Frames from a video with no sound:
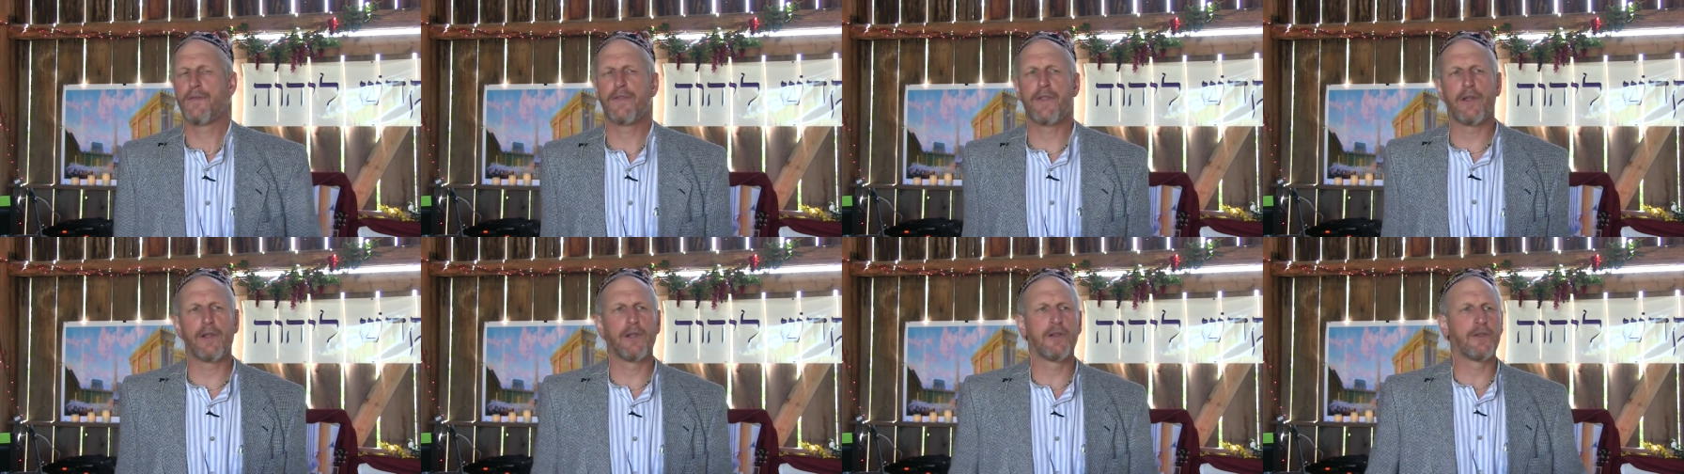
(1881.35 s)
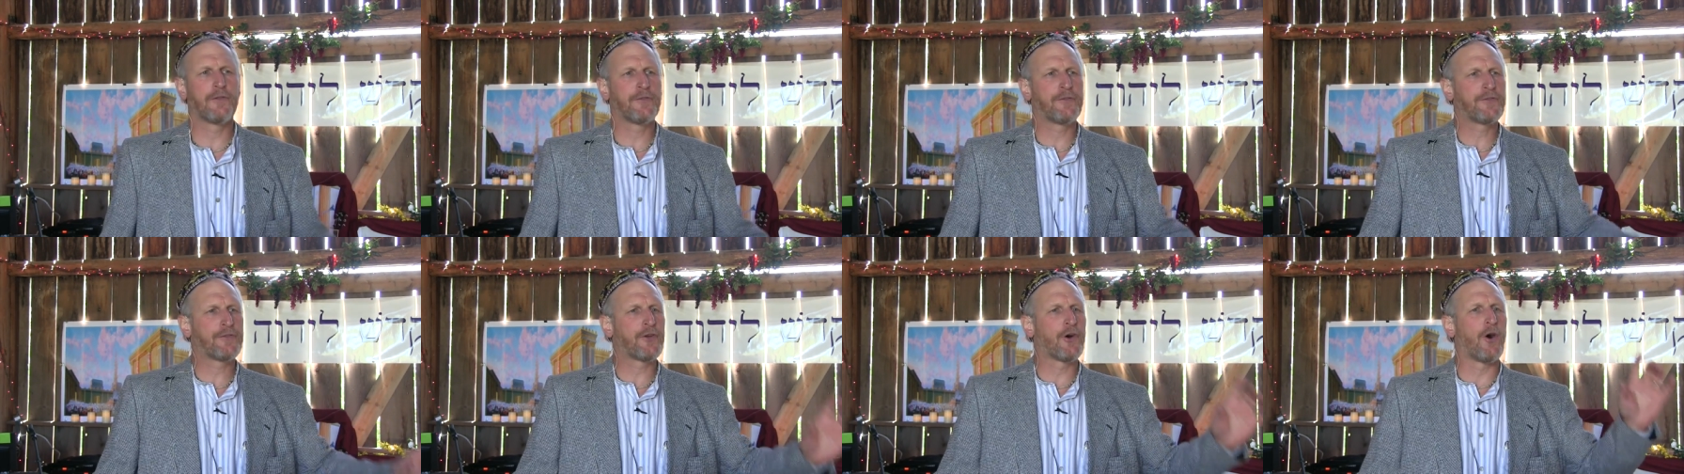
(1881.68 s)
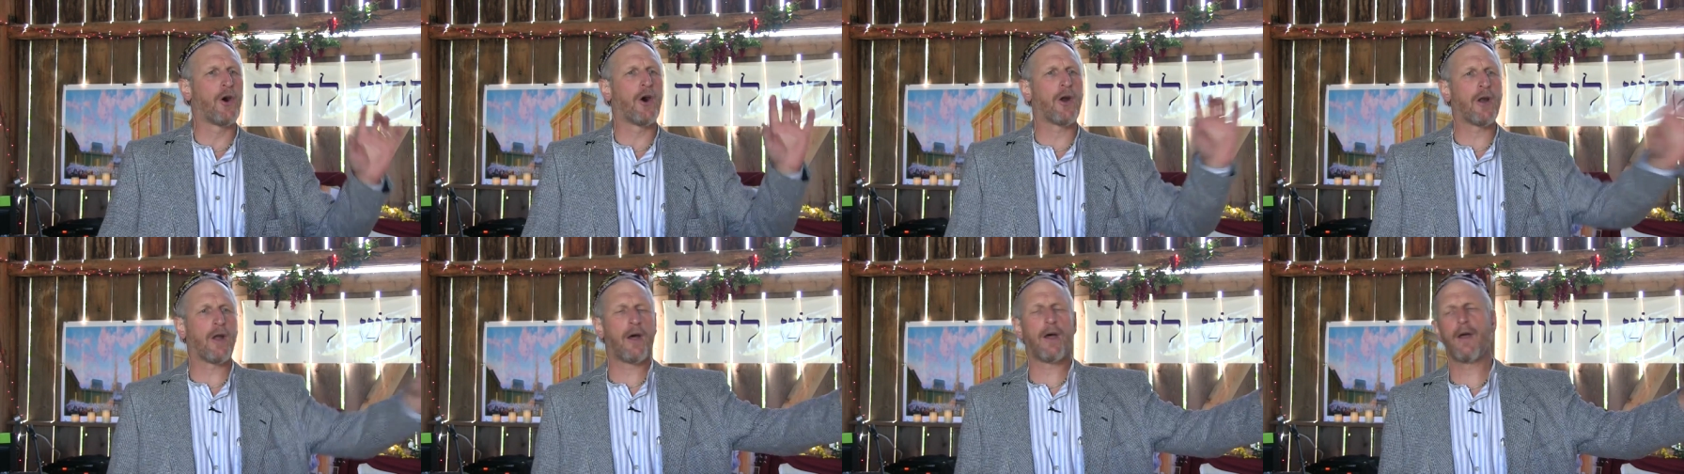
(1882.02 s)
The
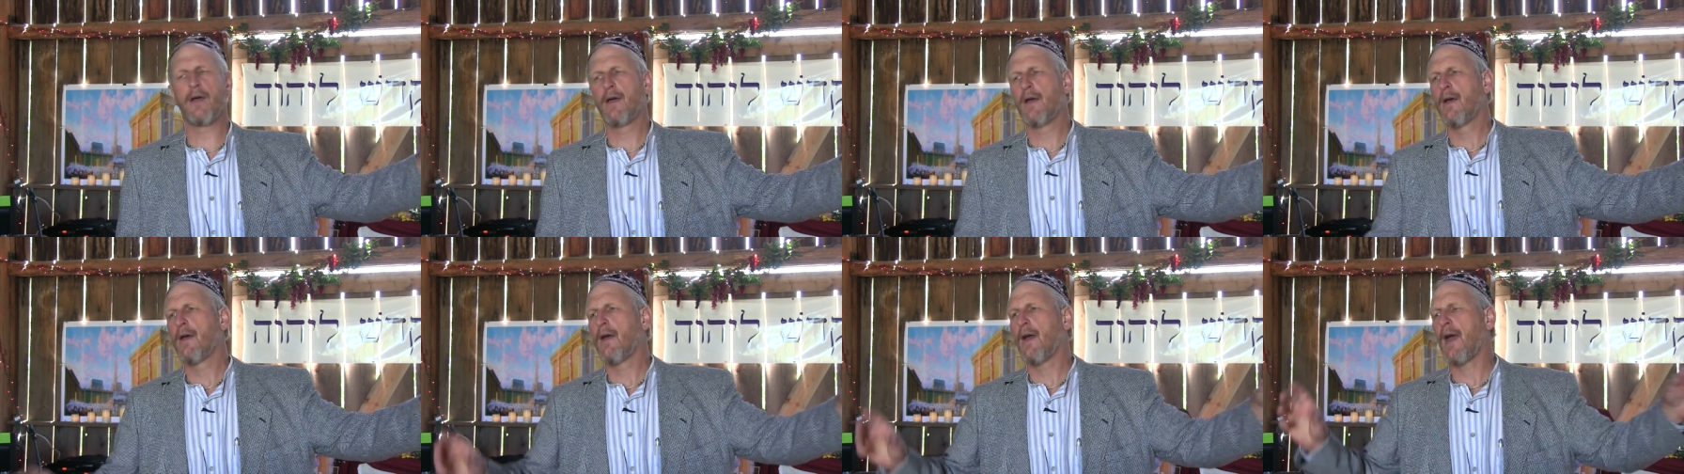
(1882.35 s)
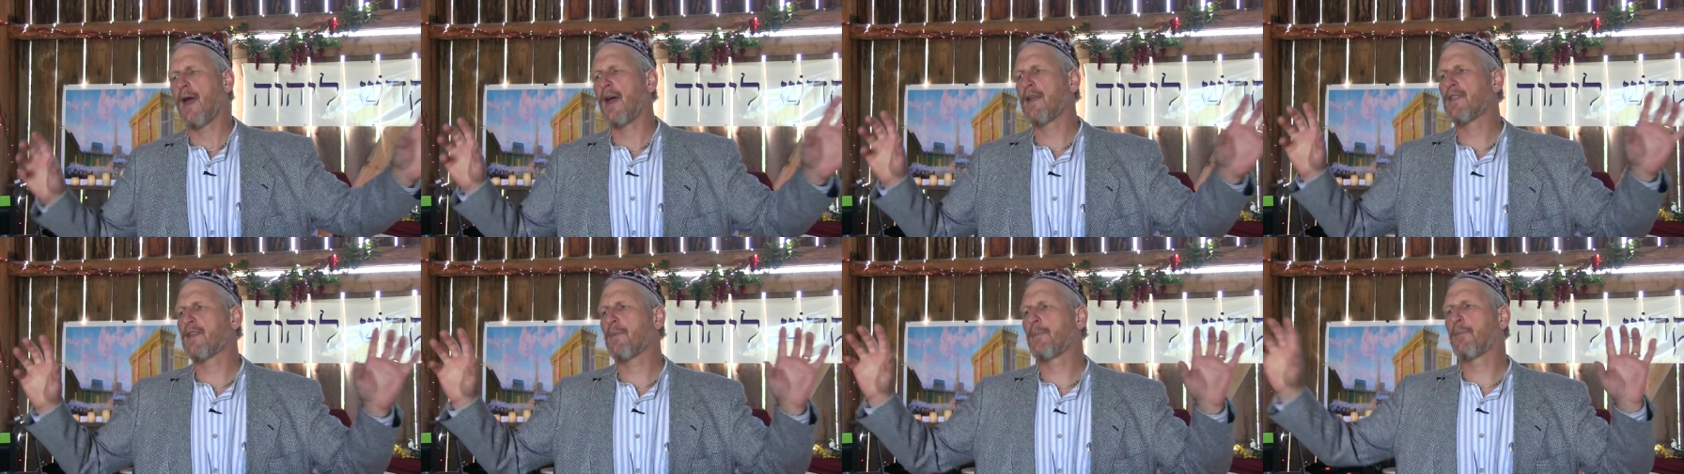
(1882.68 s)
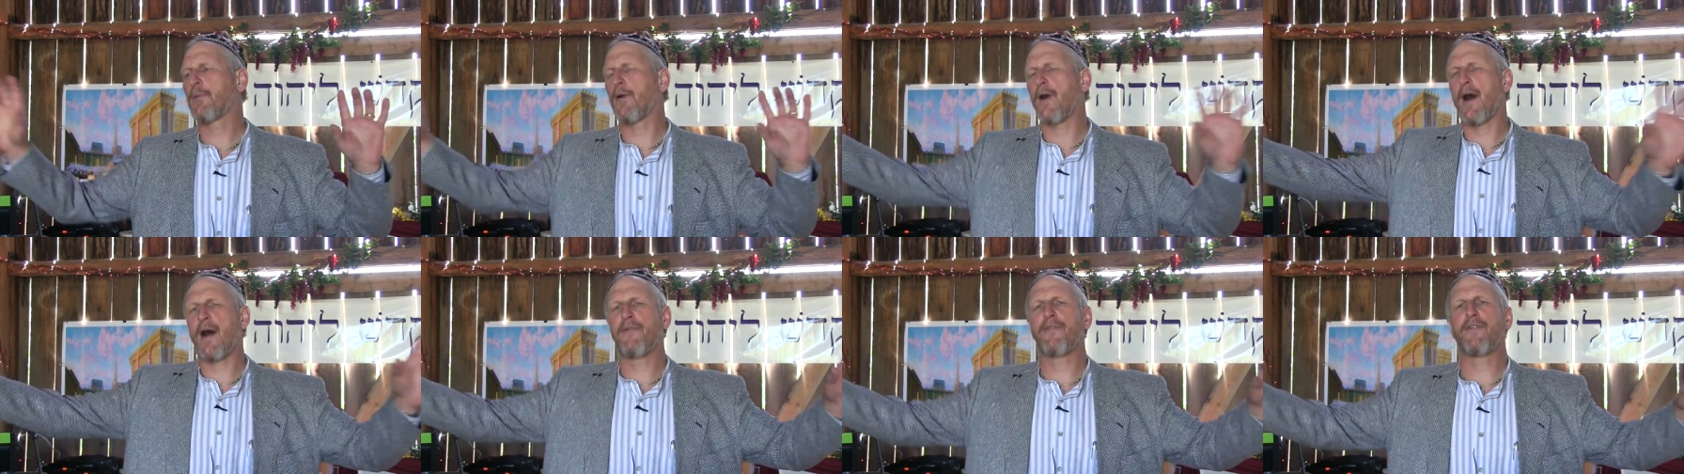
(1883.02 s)
Torah and the
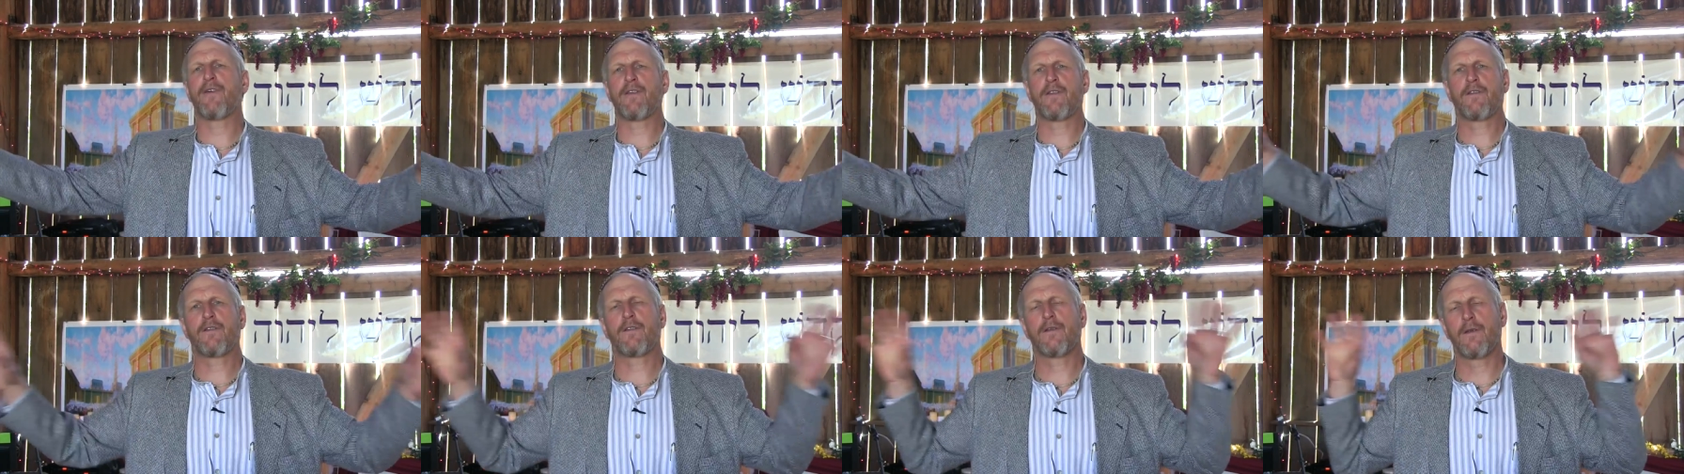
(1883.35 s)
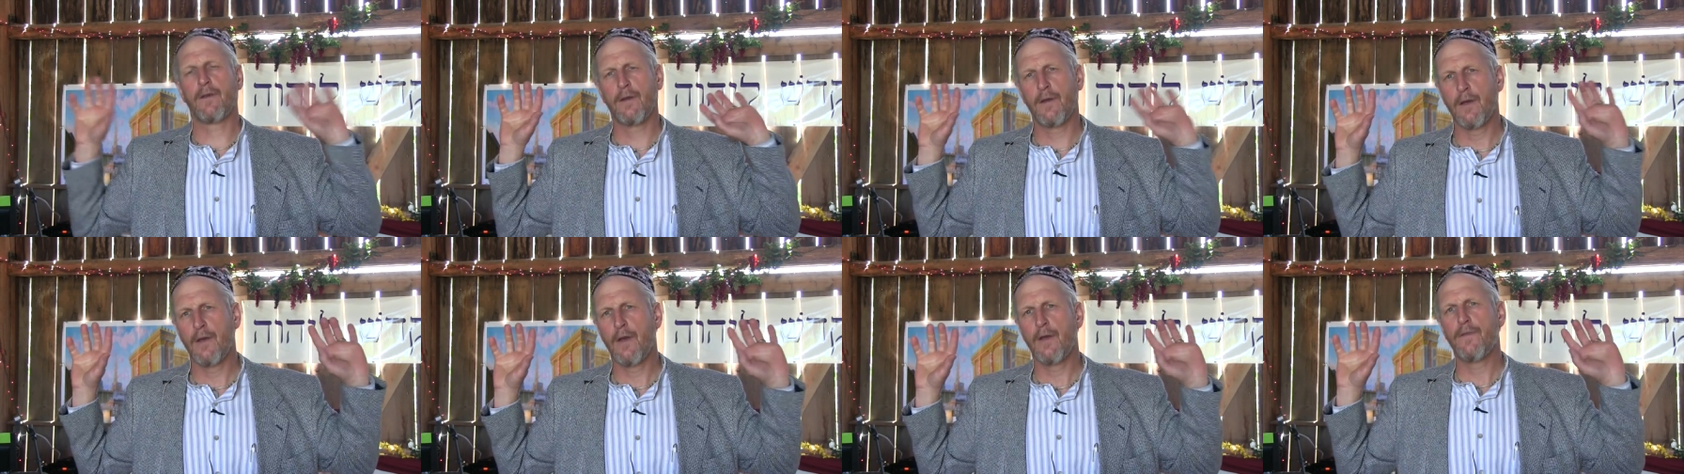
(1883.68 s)
prophets,